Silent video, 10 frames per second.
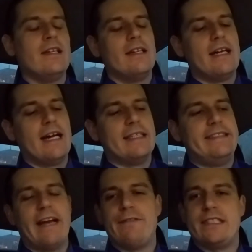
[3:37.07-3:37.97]

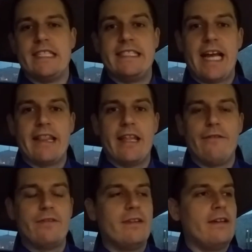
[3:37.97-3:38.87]
deficit
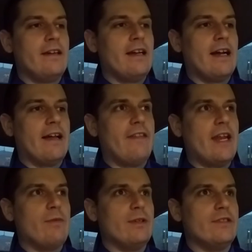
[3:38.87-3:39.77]
deadlift.
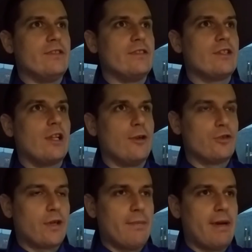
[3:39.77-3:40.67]
Then it was
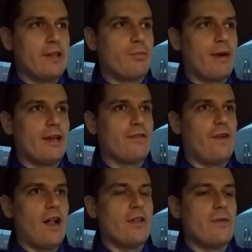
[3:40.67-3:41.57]
close grip bench press,
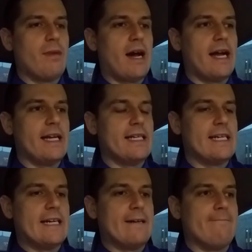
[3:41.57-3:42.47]
followed
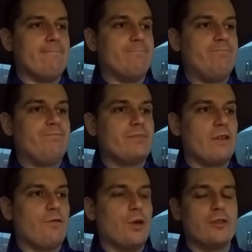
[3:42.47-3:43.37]
by
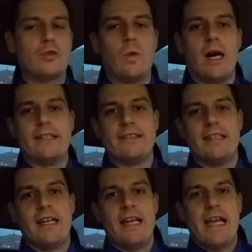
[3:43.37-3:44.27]
front squats.
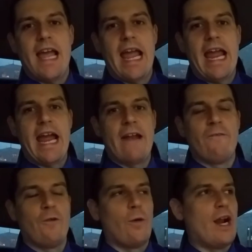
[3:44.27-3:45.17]
And
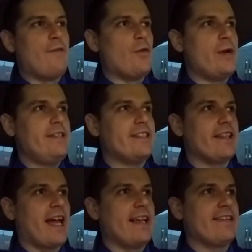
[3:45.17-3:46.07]
for whatever
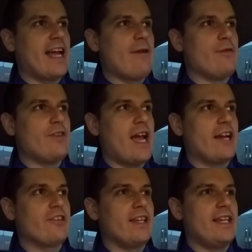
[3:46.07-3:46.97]
reason, last night was
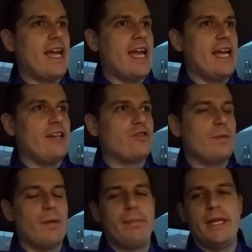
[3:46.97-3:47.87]
actually a
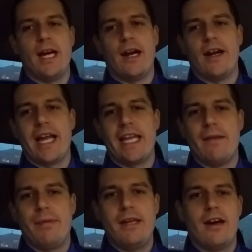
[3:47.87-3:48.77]
triple PR. I hit
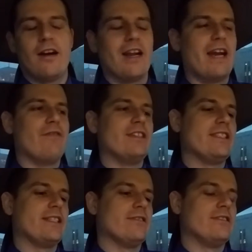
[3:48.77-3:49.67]
a PR on every
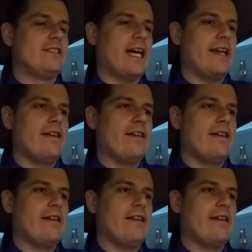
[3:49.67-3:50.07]
single set